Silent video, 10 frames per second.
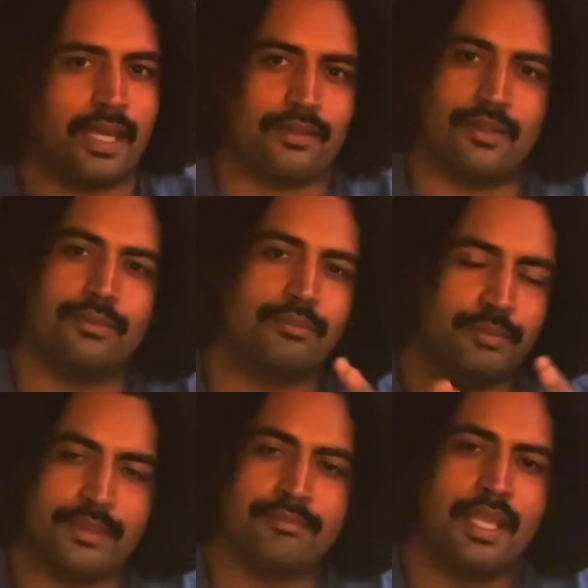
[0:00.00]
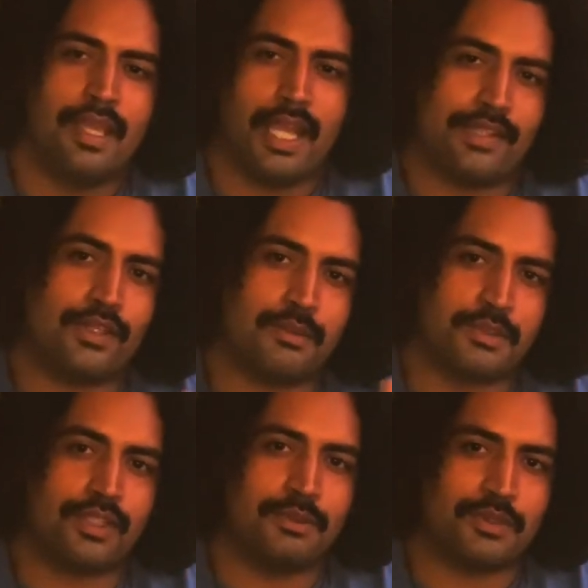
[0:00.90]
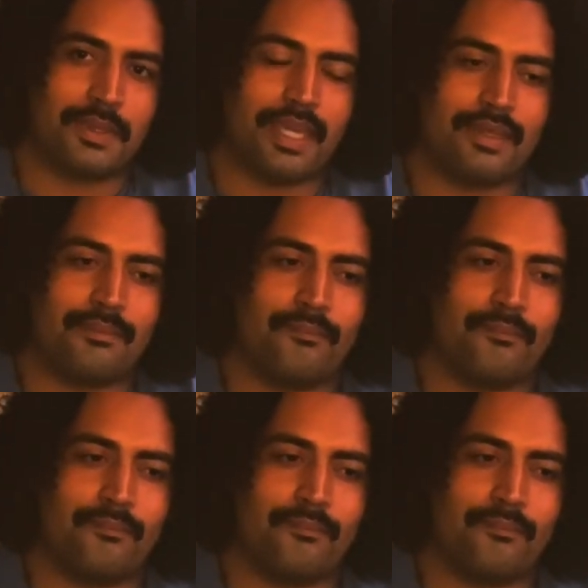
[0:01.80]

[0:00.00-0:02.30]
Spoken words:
I don't know, but I thought he was okay.